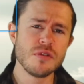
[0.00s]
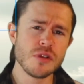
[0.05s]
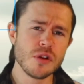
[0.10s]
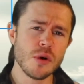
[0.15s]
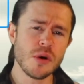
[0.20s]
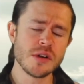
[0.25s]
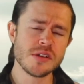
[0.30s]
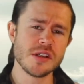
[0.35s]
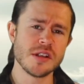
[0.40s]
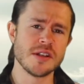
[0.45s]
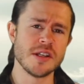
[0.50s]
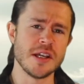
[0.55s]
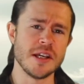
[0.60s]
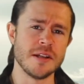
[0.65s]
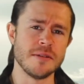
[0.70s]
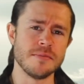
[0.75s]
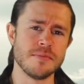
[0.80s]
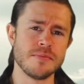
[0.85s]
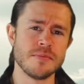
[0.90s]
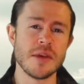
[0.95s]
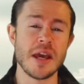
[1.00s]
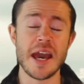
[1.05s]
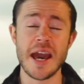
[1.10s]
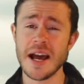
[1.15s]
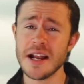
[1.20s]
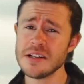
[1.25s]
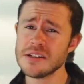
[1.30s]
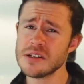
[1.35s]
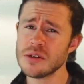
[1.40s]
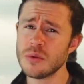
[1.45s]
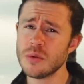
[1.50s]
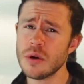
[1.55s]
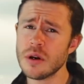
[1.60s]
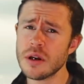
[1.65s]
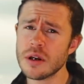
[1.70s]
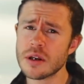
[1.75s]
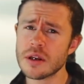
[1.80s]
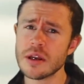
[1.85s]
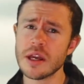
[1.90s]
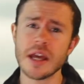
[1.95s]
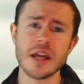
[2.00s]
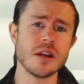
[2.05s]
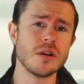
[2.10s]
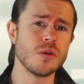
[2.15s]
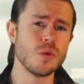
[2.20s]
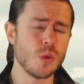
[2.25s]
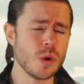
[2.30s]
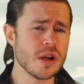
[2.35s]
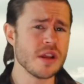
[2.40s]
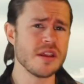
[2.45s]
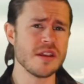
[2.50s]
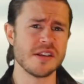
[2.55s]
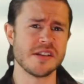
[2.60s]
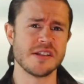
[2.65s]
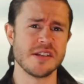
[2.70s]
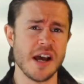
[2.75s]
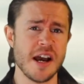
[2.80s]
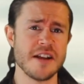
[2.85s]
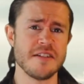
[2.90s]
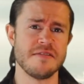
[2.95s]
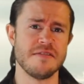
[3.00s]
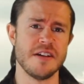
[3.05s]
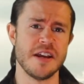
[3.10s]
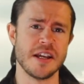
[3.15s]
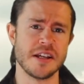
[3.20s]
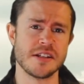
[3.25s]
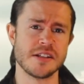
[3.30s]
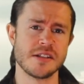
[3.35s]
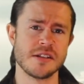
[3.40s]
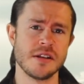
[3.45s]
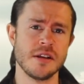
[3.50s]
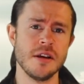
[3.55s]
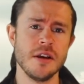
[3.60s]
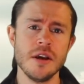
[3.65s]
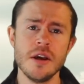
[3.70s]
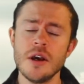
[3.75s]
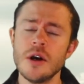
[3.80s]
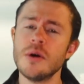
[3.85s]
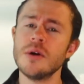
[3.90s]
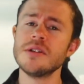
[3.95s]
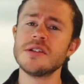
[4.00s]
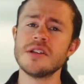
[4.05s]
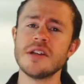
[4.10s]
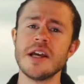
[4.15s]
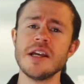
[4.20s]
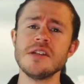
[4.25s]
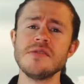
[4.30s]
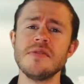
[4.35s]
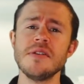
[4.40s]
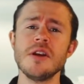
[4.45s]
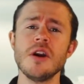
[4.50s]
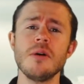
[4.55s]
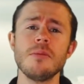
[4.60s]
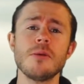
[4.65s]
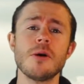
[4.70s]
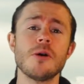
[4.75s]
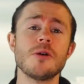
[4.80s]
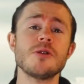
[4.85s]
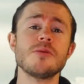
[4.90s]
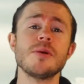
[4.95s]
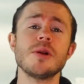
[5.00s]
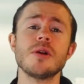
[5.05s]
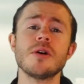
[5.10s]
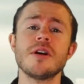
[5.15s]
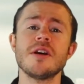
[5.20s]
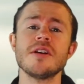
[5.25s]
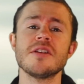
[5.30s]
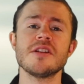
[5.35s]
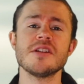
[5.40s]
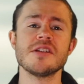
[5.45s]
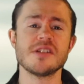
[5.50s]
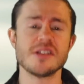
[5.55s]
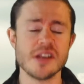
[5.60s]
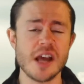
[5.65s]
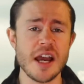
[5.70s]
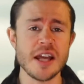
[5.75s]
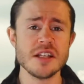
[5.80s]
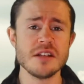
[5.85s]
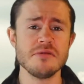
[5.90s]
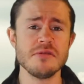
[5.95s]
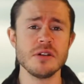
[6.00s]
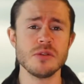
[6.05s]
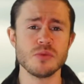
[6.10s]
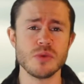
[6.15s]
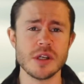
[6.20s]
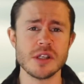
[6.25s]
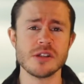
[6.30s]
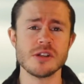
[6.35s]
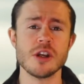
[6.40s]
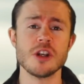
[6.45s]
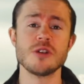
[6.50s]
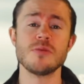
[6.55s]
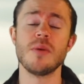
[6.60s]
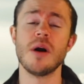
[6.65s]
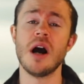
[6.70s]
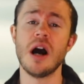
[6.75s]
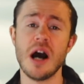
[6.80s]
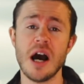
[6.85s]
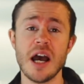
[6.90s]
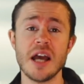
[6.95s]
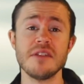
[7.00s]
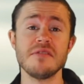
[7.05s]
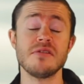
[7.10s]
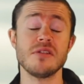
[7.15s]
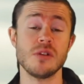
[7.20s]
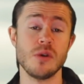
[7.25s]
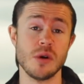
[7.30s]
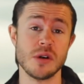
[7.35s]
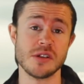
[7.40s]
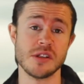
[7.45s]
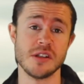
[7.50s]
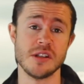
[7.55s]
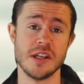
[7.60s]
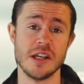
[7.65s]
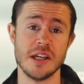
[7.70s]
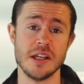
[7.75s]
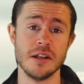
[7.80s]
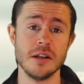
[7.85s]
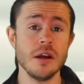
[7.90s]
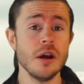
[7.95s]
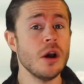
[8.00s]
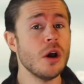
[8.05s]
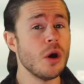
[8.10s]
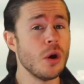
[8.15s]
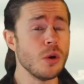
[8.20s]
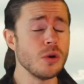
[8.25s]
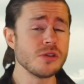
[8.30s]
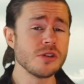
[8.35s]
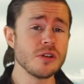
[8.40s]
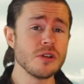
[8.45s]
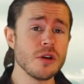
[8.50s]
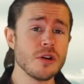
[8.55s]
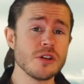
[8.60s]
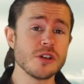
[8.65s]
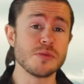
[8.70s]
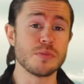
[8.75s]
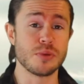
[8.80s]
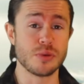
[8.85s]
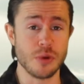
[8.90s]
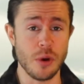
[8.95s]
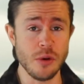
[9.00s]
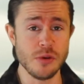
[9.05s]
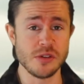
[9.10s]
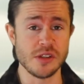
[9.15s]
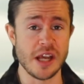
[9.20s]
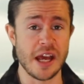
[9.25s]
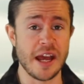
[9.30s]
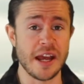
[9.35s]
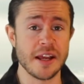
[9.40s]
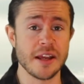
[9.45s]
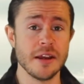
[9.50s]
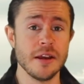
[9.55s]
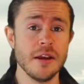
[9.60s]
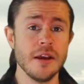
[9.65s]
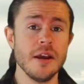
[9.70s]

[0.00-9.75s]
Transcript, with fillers: Fluoxetine. How does it work and what are the side effects? In today's video I'm going to be looking at the scientific research behind fluoxetine, also known as Prozac,